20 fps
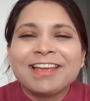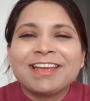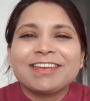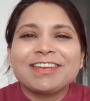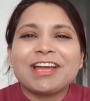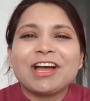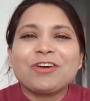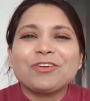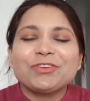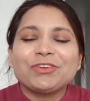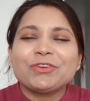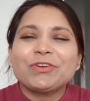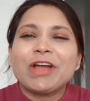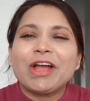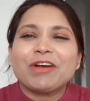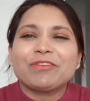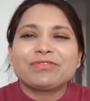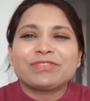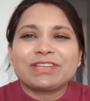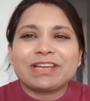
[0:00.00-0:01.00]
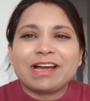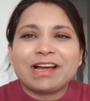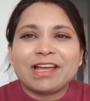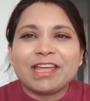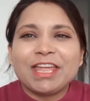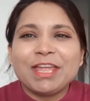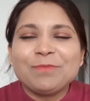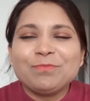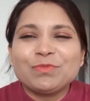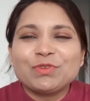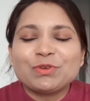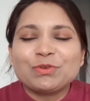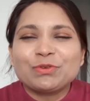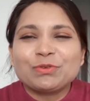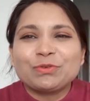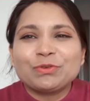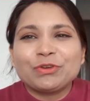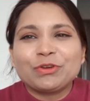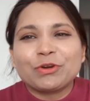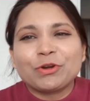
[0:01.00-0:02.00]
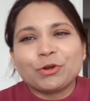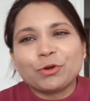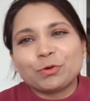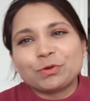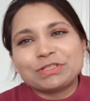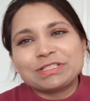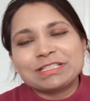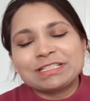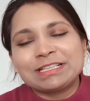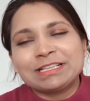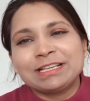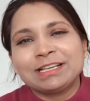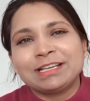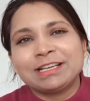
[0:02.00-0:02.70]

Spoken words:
Now you have time to do your notes.